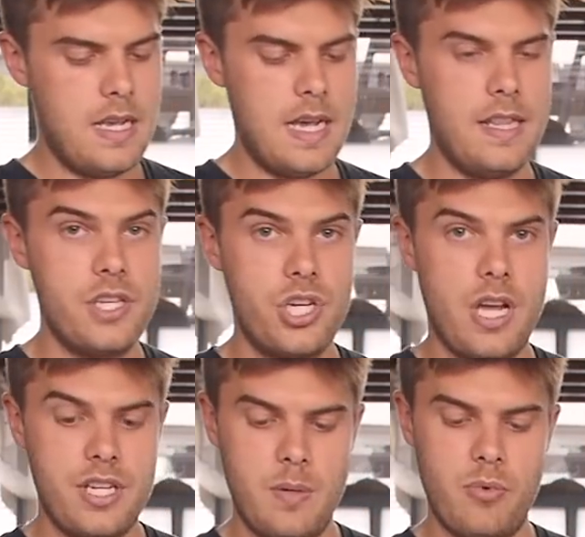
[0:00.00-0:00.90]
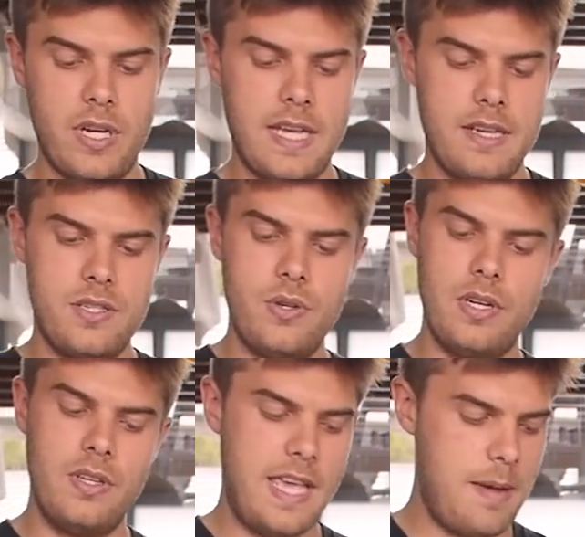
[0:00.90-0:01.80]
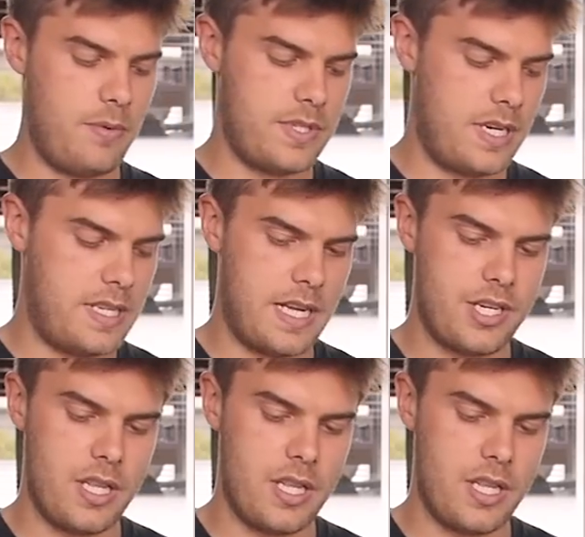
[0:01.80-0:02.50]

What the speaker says: And this charging brick has two little cables that attach